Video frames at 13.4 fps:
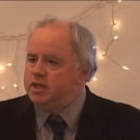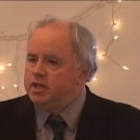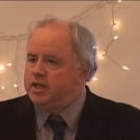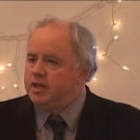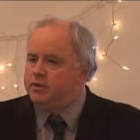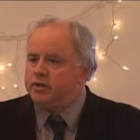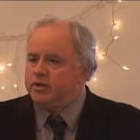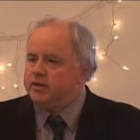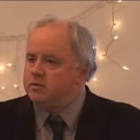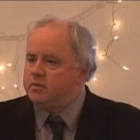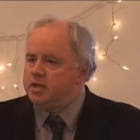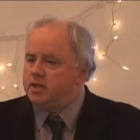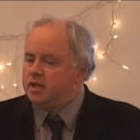Uh, we don't have
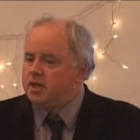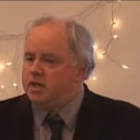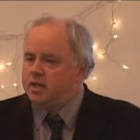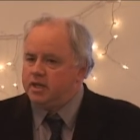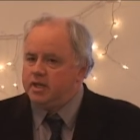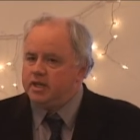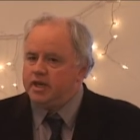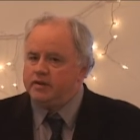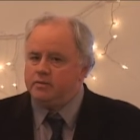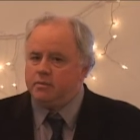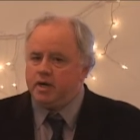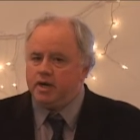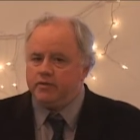to make uh, any kind of
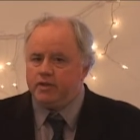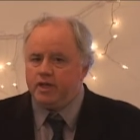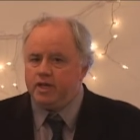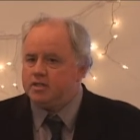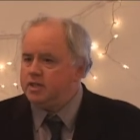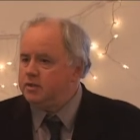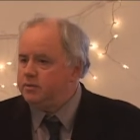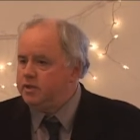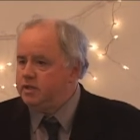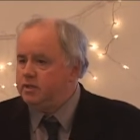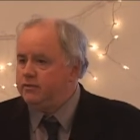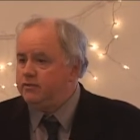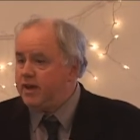a modification like we
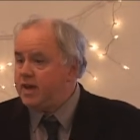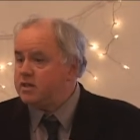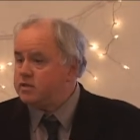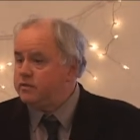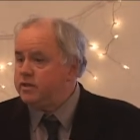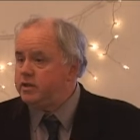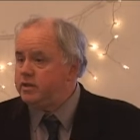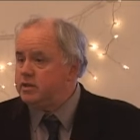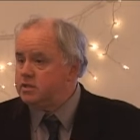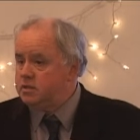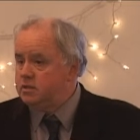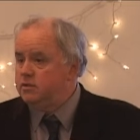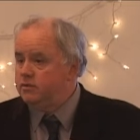did the fast
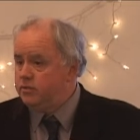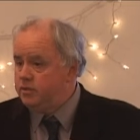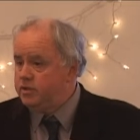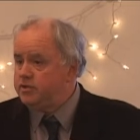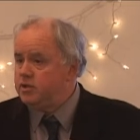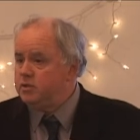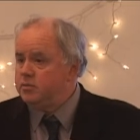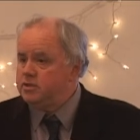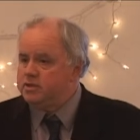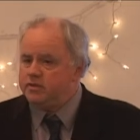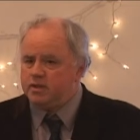ferries for the terminals.